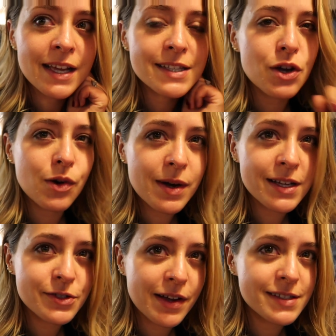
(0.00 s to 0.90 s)
it's got
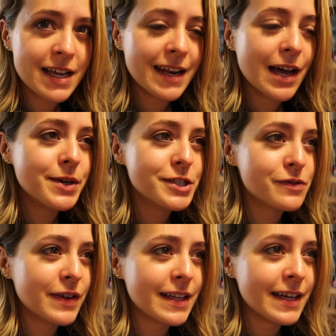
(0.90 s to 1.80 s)
worse throughout the day and now I just
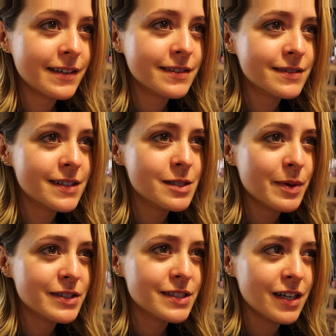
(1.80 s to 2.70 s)
feel ill as
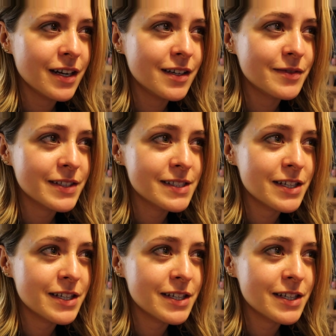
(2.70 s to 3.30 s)
opposed to hungover.